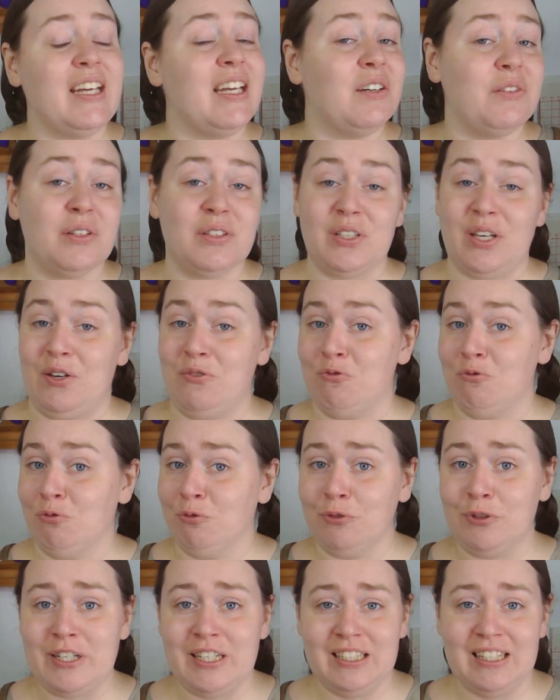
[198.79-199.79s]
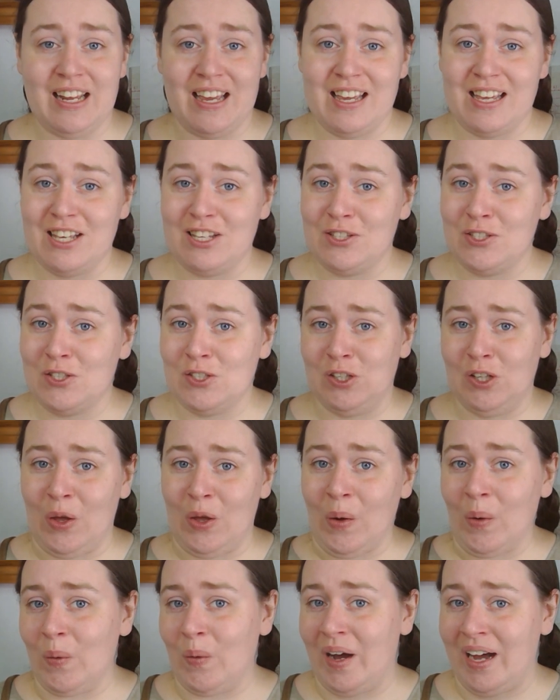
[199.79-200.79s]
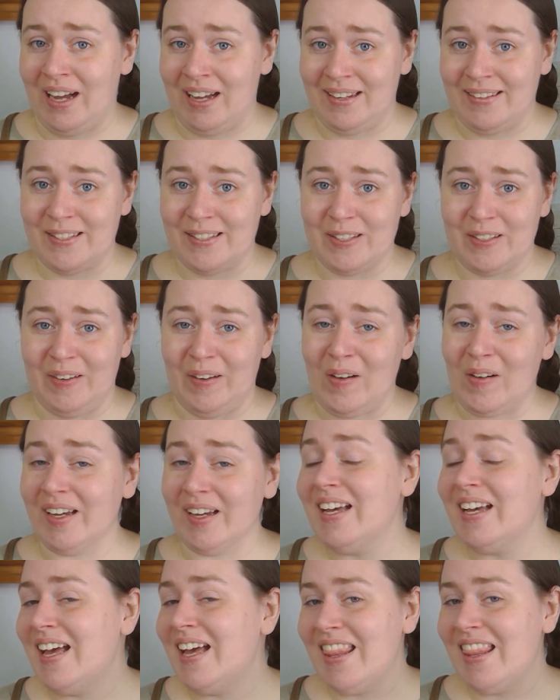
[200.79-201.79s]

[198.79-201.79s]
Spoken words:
it was a really slow, hard slog.